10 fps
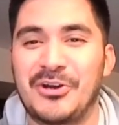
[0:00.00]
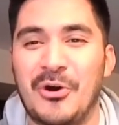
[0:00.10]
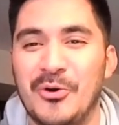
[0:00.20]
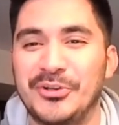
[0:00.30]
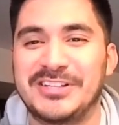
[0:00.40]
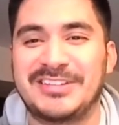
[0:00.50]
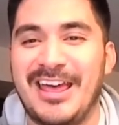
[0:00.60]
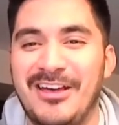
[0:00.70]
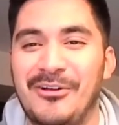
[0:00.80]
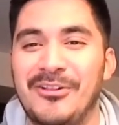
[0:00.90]
Cold as
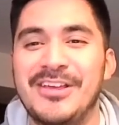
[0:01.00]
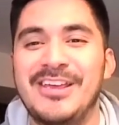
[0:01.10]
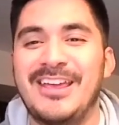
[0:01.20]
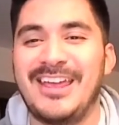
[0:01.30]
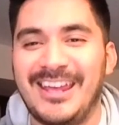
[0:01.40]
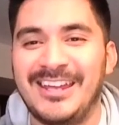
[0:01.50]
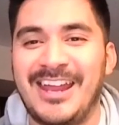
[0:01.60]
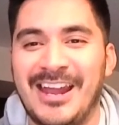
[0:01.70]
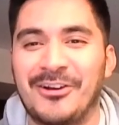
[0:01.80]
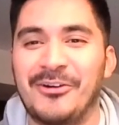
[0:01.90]
hell yeah.
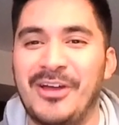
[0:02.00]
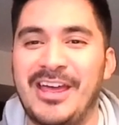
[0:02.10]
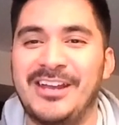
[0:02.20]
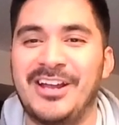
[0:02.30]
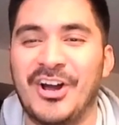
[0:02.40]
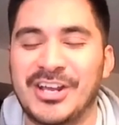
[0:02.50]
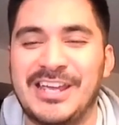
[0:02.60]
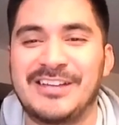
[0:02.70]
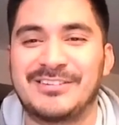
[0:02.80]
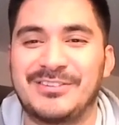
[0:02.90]
in Arrowhead
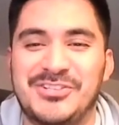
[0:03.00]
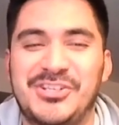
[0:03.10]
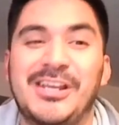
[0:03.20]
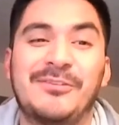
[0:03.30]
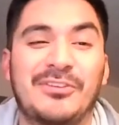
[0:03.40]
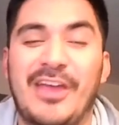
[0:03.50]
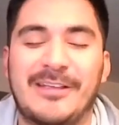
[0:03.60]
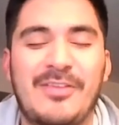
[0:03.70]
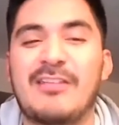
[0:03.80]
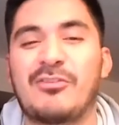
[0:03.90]
against the Chiefs.
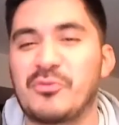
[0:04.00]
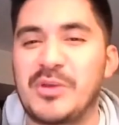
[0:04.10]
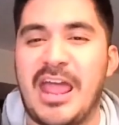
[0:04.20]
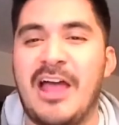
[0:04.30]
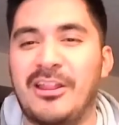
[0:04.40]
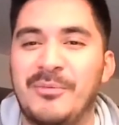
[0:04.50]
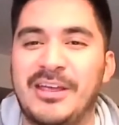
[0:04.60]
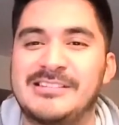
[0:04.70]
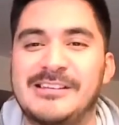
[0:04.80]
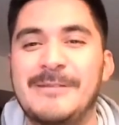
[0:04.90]
Like that's three
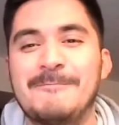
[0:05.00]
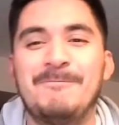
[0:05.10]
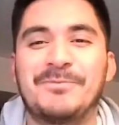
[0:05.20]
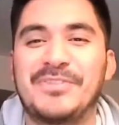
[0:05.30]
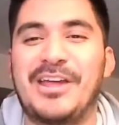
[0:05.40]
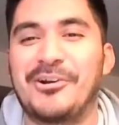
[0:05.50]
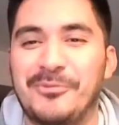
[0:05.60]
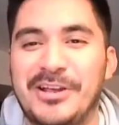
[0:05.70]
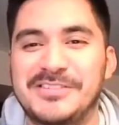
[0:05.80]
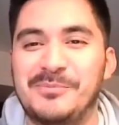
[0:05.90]
elements that are
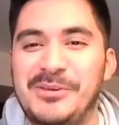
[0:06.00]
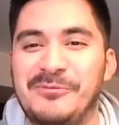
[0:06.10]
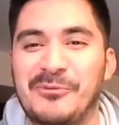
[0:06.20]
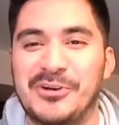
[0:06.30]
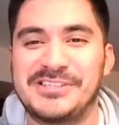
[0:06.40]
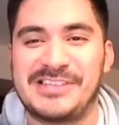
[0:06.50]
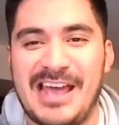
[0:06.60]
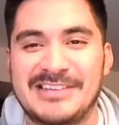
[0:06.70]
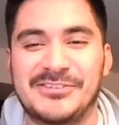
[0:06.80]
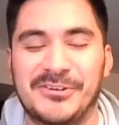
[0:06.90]
a recipe for a
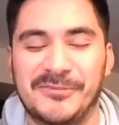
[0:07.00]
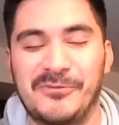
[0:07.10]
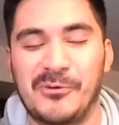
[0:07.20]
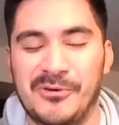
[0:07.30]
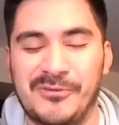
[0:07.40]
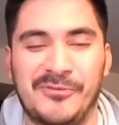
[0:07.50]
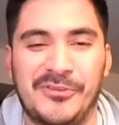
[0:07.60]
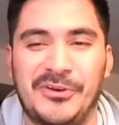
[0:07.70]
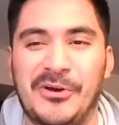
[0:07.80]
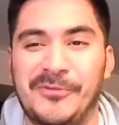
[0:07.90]
disaster for
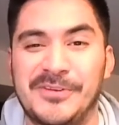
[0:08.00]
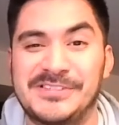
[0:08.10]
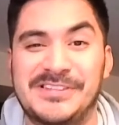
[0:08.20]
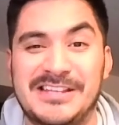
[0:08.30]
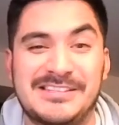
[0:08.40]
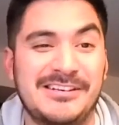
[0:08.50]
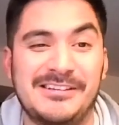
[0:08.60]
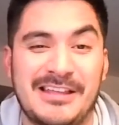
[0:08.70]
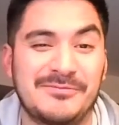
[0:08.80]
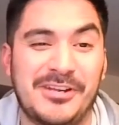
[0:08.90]
for the Dolphins, and that's
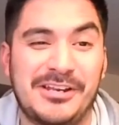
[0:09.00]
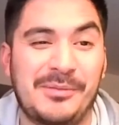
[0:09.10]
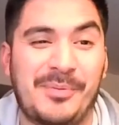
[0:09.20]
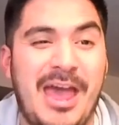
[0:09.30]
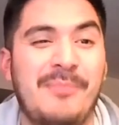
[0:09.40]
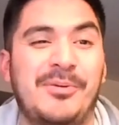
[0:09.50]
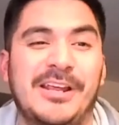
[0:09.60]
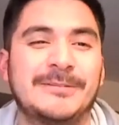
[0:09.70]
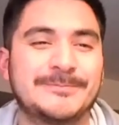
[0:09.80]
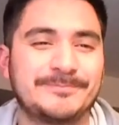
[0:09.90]
in that's what ended up
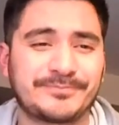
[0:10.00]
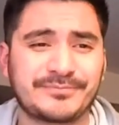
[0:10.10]
happening.